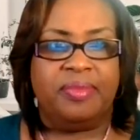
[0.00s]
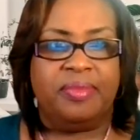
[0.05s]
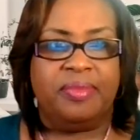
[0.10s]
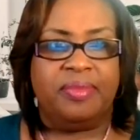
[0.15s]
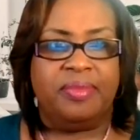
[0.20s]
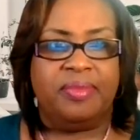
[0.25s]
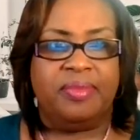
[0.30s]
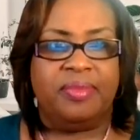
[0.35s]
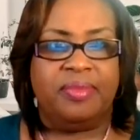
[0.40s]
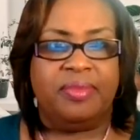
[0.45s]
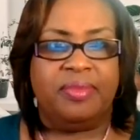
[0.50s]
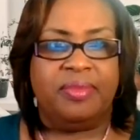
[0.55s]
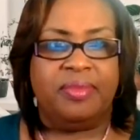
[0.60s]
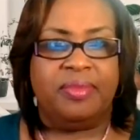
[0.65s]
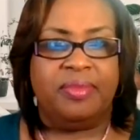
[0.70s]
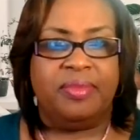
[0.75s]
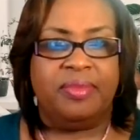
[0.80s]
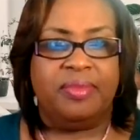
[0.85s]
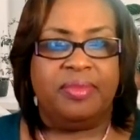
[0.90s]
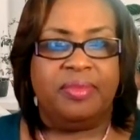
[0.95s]

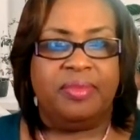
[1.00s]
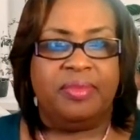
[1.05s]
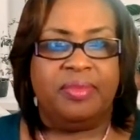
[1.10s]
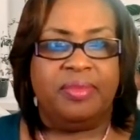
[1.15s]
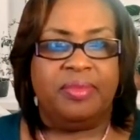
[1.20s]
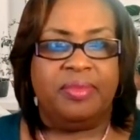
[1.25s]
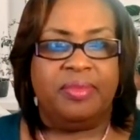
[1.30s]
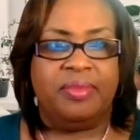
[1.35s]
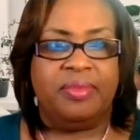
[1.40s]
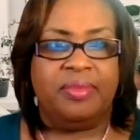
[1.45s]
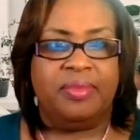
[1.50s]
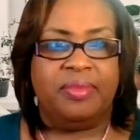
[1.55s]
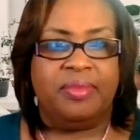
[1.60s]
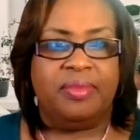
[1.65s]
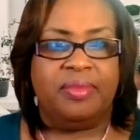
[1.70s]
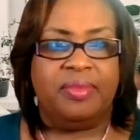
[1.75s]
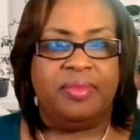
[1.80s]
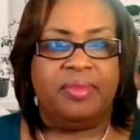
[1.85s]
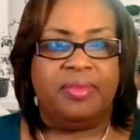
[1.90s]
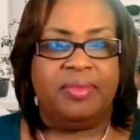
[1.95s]

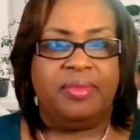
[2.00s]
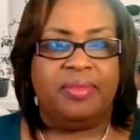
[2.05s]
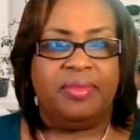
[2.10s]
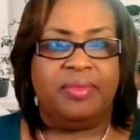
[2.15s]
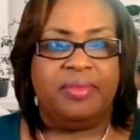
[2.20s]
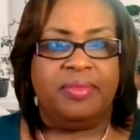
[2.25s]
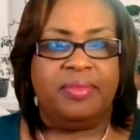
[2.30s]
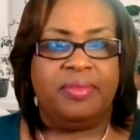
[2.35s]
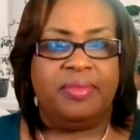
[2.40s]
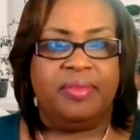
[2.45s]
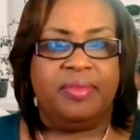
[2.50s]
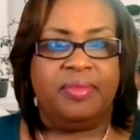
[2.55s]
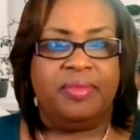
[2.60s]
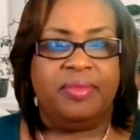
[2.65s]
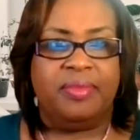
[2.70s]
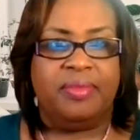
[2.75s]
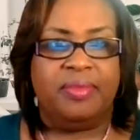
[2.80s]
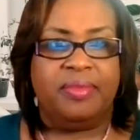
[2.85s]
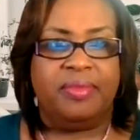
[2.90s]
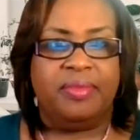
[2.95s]

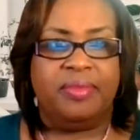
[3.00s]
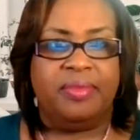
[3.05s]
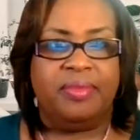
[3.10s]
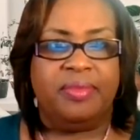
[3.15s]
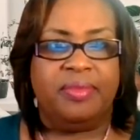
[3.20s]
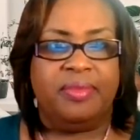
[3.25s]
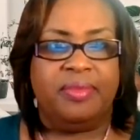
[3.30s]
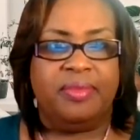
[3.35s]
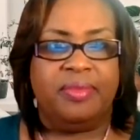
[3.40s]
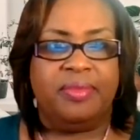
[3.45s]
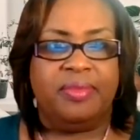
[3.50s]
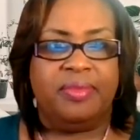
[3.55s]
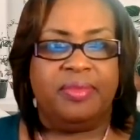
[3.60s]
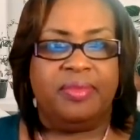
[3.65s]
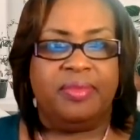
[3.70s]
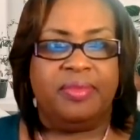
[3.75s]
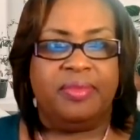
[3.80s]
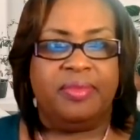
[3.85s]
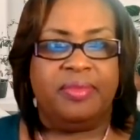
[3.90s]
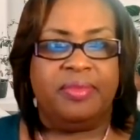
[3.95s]

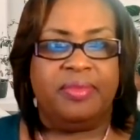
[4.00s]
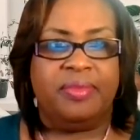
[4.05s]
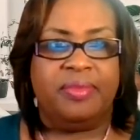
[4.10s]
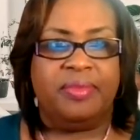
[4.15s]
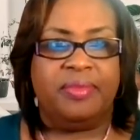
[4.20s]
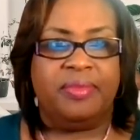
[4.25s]
(not speaking)